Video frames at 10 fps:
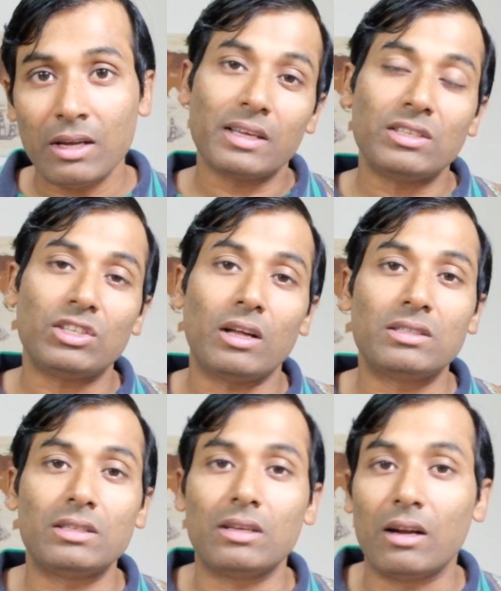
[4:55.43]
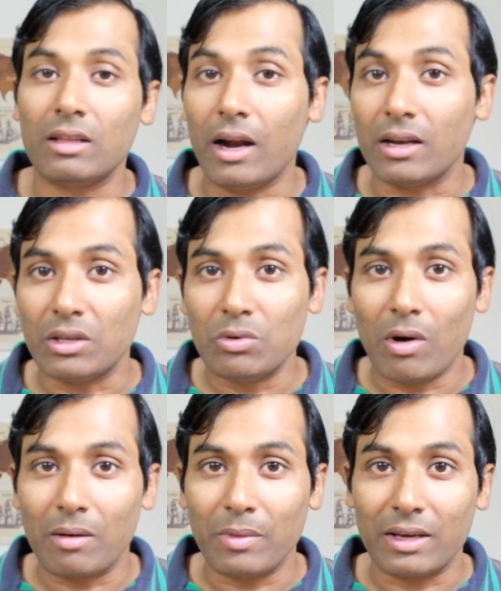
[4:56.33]
then chances are that you
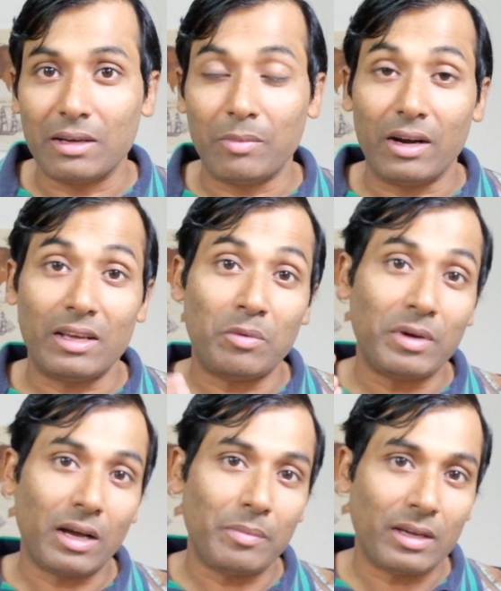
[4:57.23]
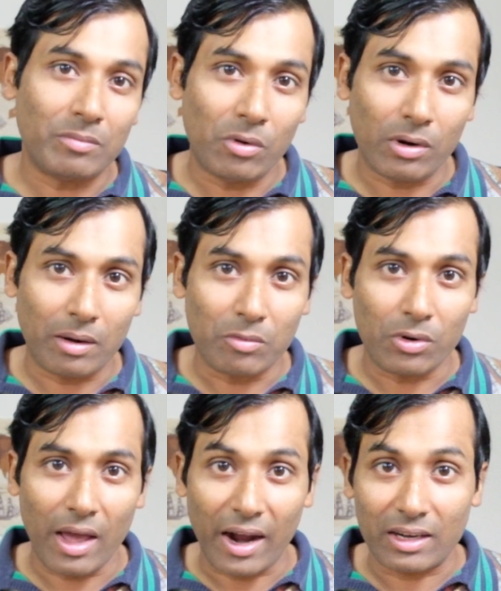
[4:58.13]
are making money and becoming more and
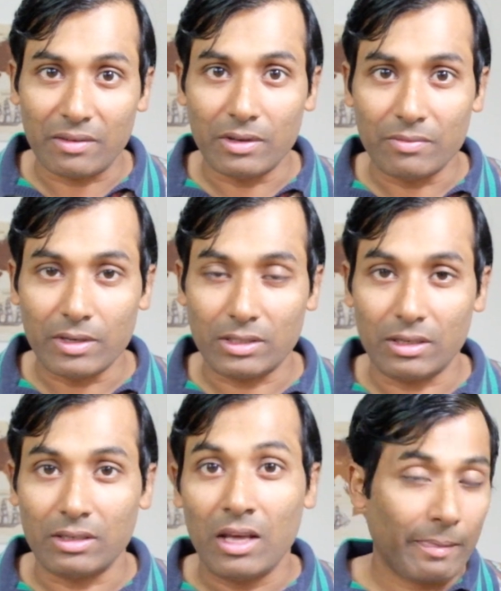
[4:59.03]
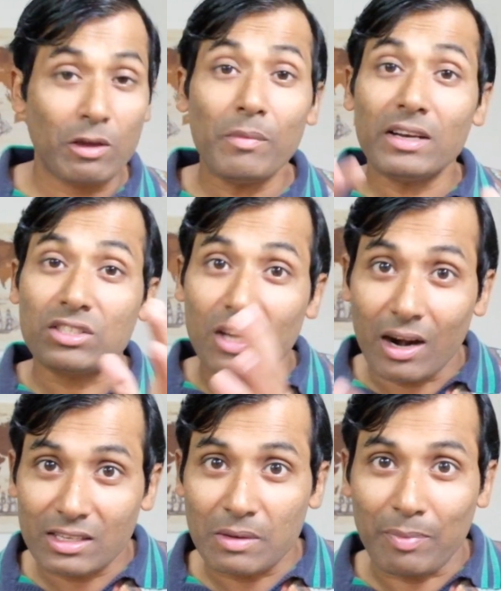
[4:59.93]
more active investor. You might
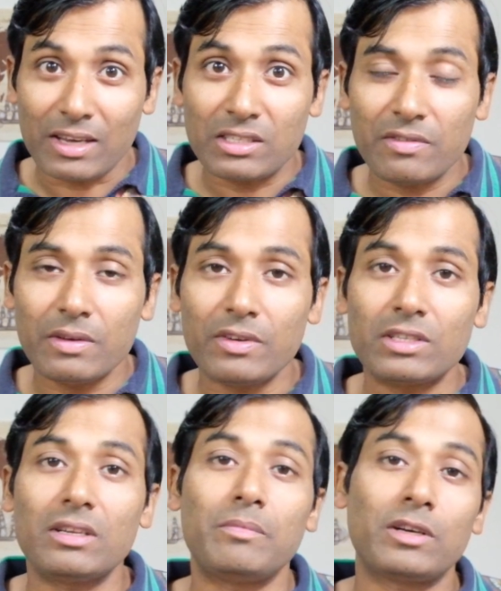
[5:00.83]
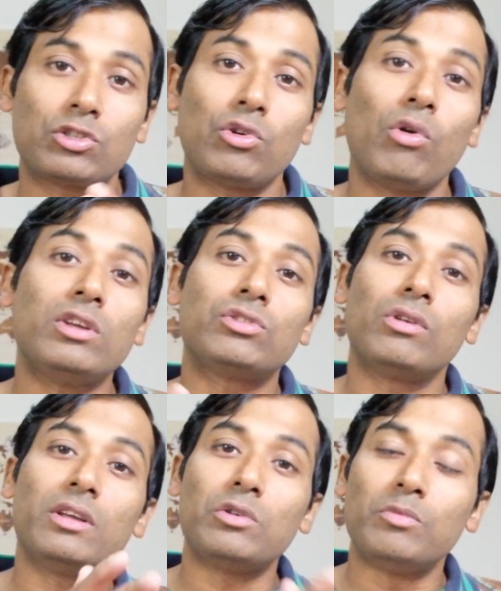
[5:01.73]
start as a passive investor, but
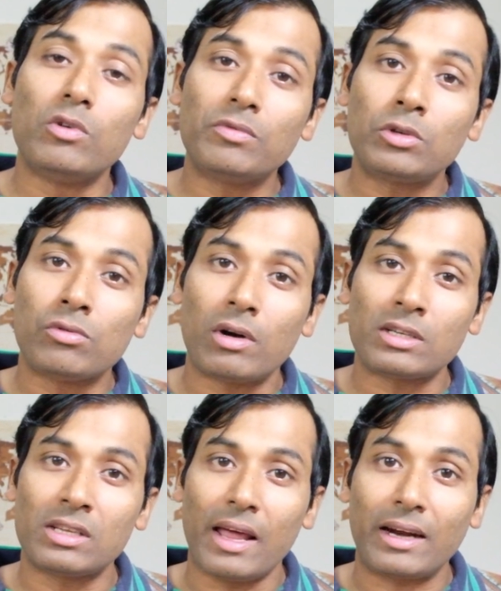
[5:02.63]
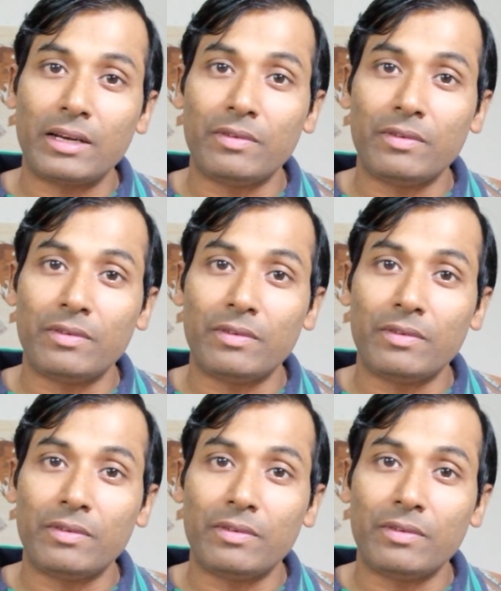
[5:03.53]
slowly you move towards the active